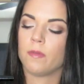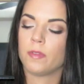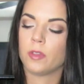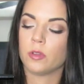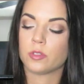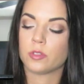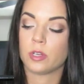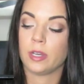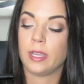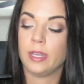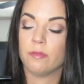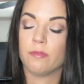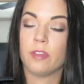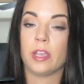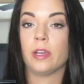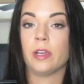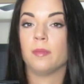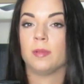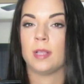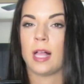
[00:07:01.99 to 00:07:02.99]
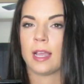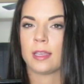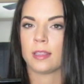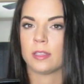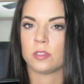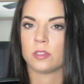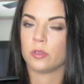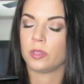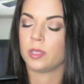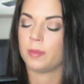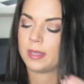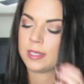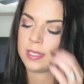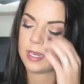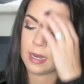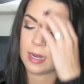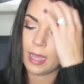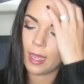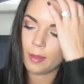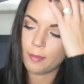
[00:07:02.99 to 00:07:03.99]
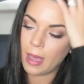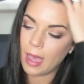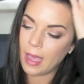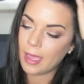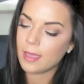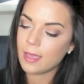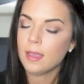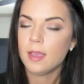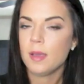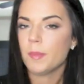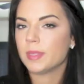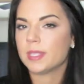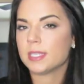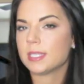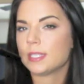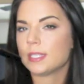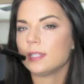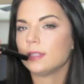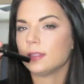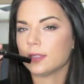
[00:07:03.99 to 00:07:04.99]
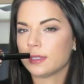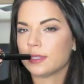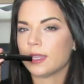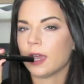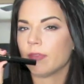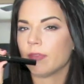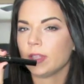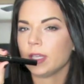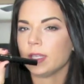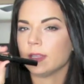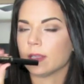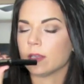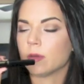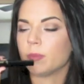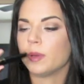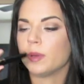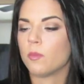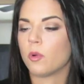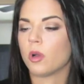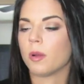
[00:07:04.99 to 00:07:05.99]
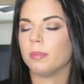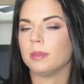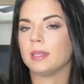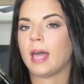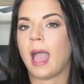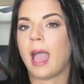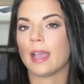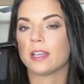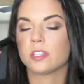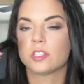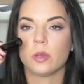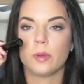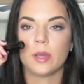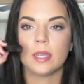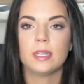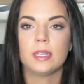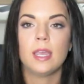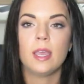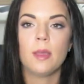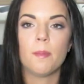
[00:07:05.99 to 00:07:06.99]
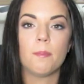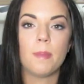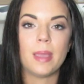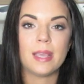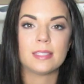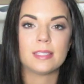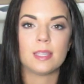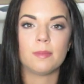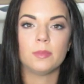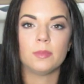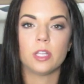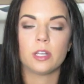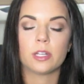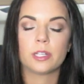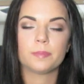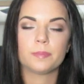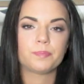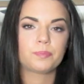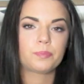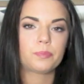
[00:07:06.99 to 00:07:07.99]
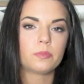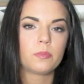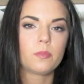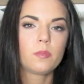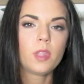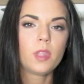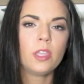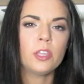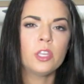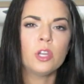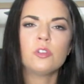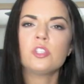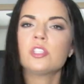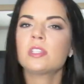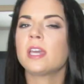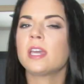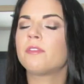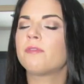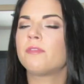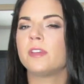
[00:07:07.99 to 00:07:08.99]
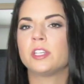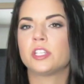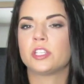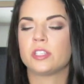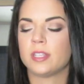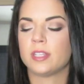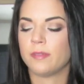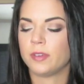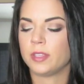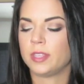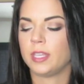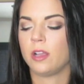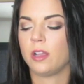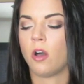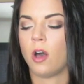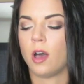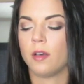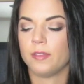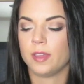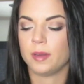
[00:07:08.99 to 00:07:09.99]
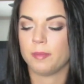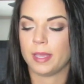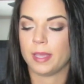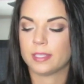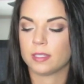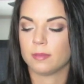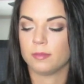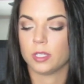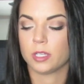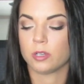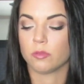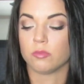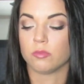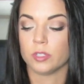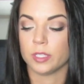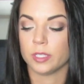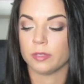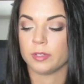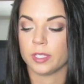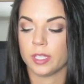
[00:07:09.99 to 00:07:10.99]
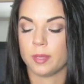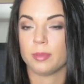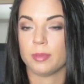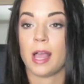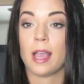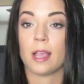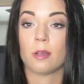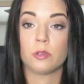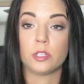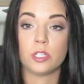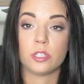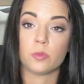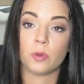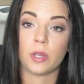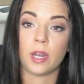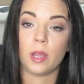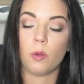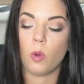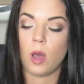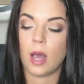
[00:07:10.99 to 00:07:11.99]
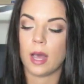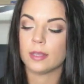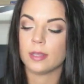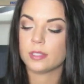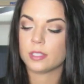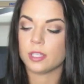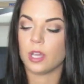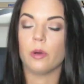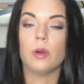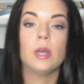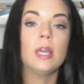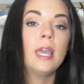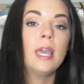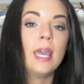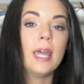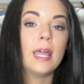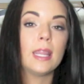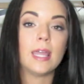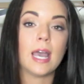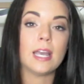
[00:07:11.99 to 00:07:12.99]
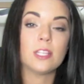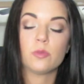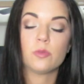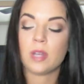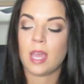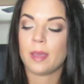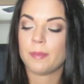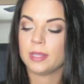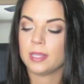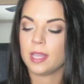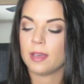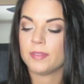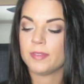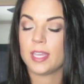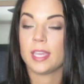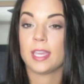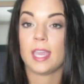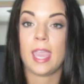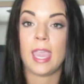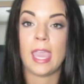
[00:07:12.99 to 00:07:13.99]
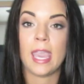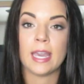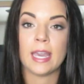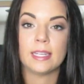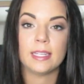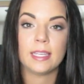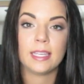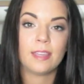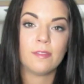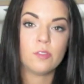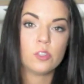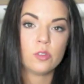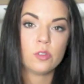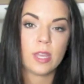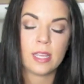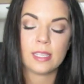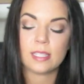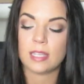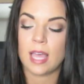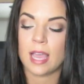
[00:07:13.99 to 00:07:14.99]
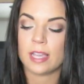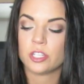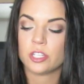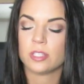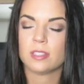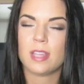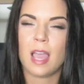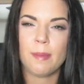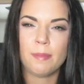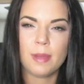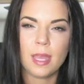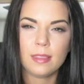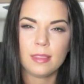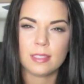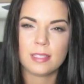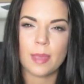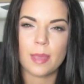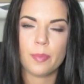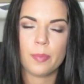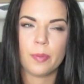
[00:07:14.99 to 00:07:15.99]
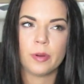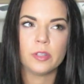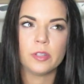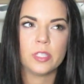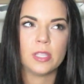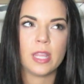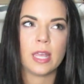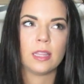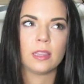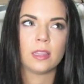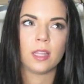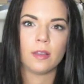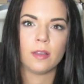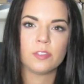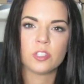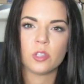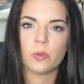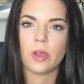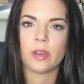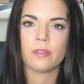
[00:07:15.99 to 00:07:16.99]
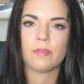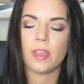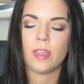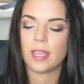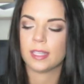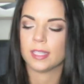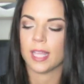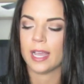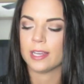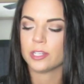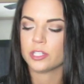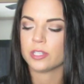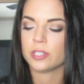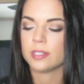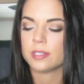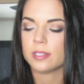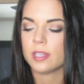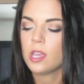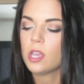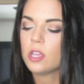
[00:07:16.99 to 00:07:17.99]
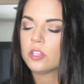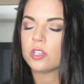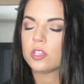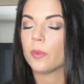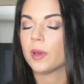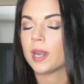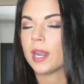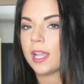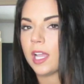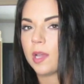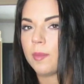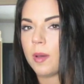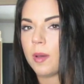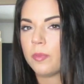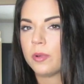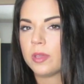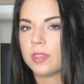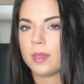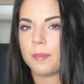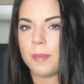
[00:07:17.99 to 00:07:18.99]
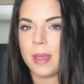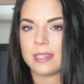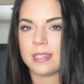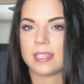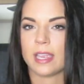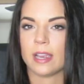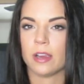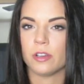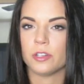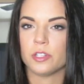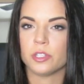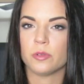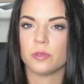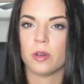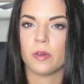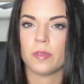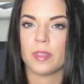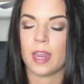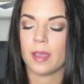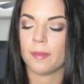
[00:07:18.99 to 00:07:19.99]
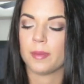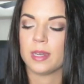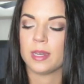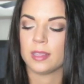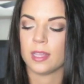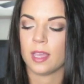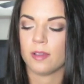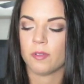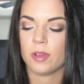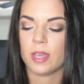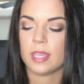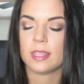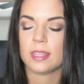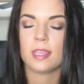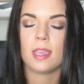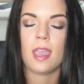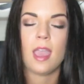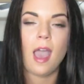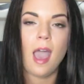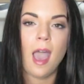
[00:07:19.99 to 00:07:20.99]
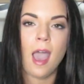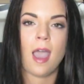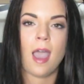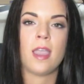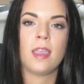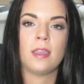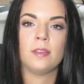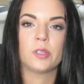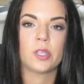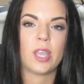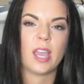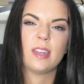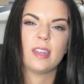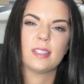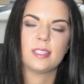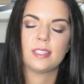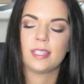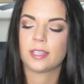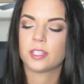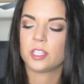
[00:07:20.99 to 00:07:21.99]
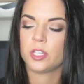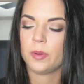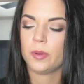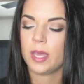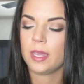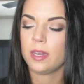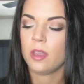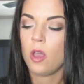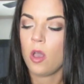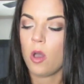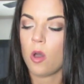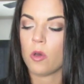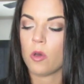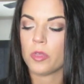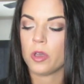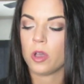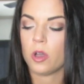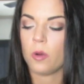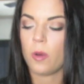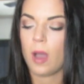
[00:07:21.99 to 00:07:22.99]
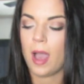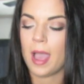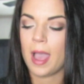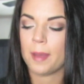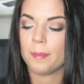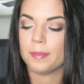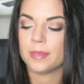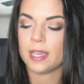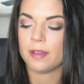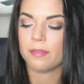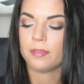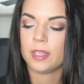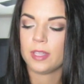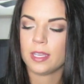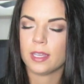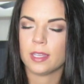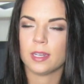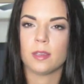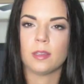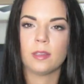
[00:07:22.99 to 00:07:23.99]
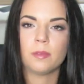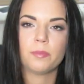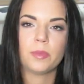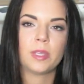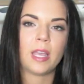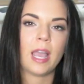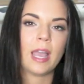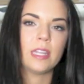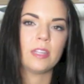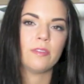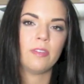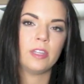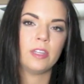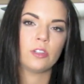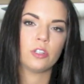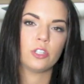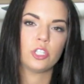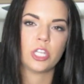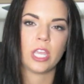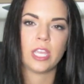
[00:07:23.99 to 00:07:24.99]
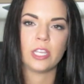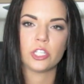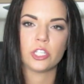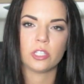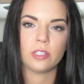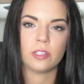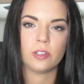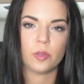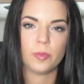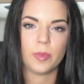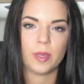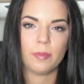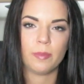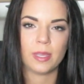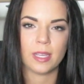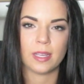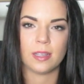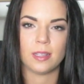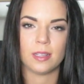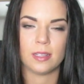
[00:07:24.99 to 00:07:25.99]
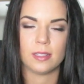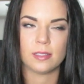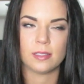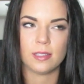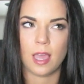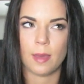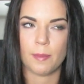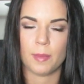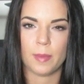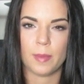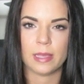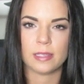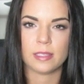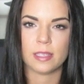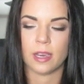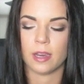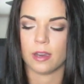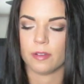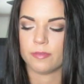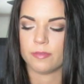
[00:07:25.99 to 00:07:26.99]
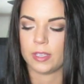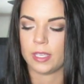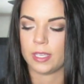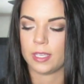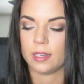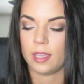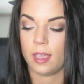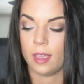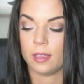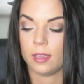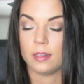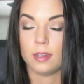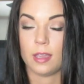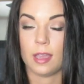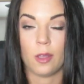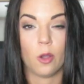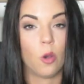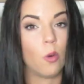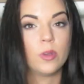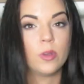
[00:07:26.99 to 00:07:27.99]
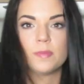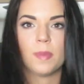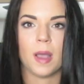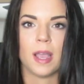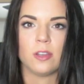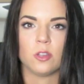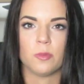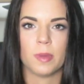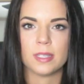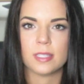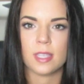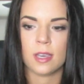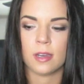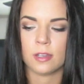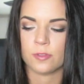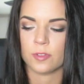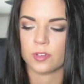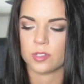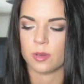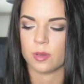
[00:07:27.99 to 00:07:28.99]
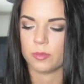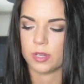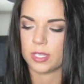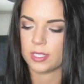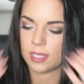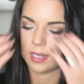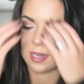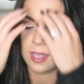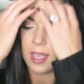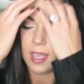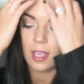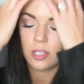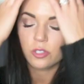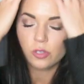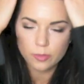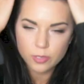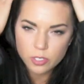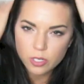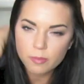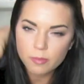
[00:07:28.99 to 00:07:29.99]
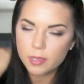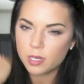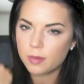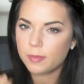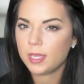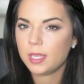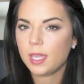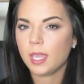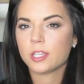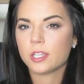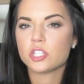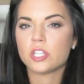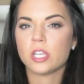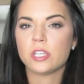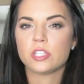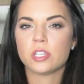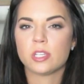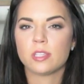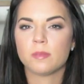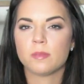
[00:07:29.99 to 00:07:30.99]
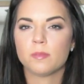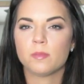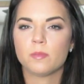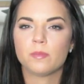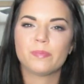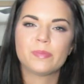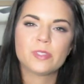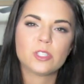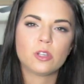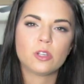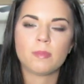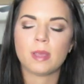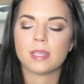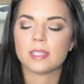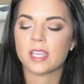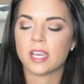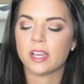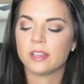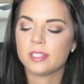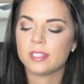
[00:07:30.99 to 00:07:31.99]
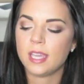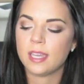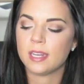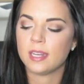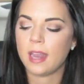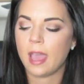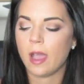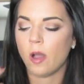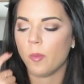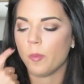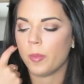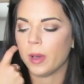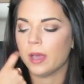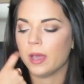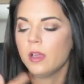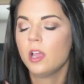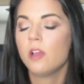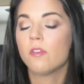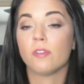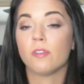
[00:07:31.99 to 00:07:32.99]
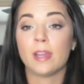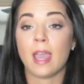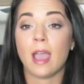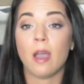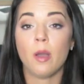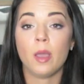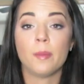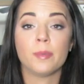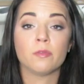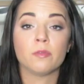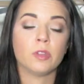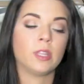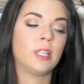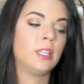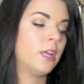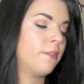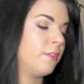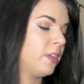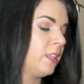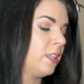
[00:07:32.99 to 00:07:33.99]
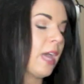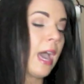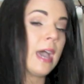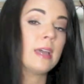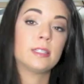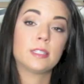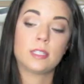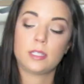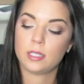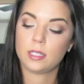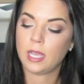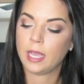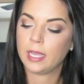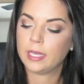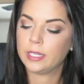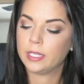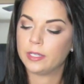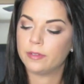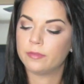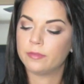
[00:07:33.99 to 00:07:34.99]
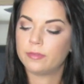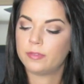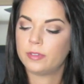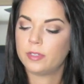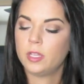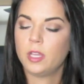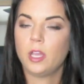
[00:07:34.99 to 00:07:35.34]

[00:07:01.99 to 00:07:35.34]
of those are in very black. That's the only mascara I buy, but this is definitely a little bit more black, so it makes them look, you know, just kind of finishes everything off and makes them look really black, which is what I want. So that's what I've been loving, and it gives you nice lashes. I'm not the type of person that loves to wear fake lashes, so when I come up with a mascara duo that I've been in love with, I kind of stick to it. Although I'm definitely gonna kind of interchange a little bit because I'm a mascara fiend and I always buy new mascaras for some reason, so I'm sure I'm gonna be exchanging certain mascaras in and out, but for now I've been really loving that kind of